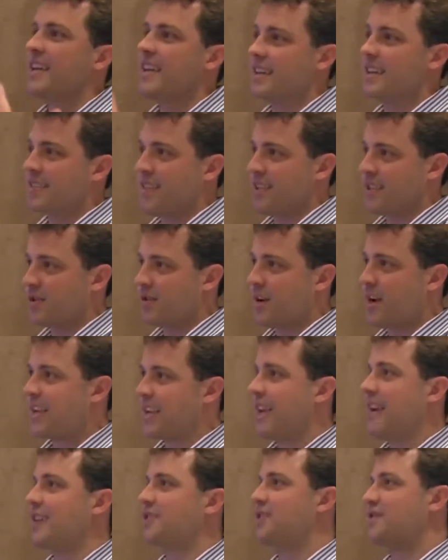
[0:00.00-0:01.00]
is a
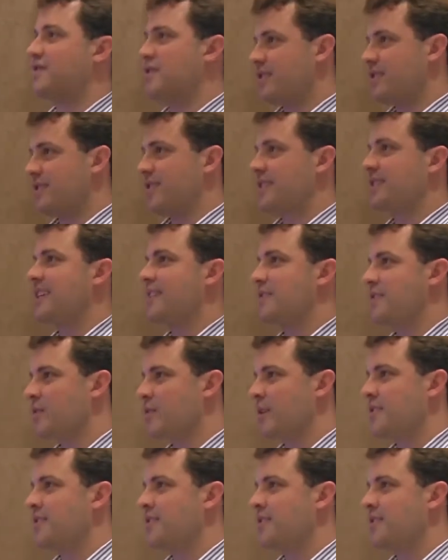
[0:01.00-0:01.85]
TriCaster versus a TV1.